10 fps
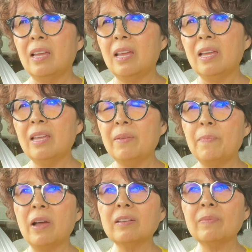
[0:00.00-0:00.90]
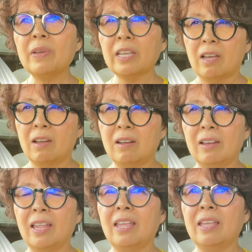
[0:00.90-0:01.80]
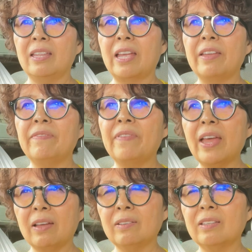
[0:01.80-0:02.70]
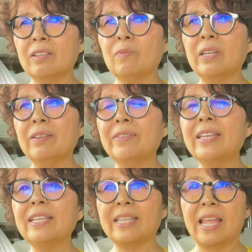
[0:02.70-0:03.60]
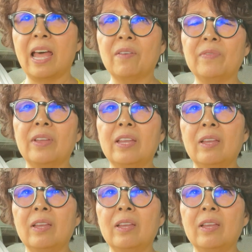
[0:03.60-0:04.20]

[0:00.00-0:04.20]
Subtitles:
I parked my car and I found one of the staff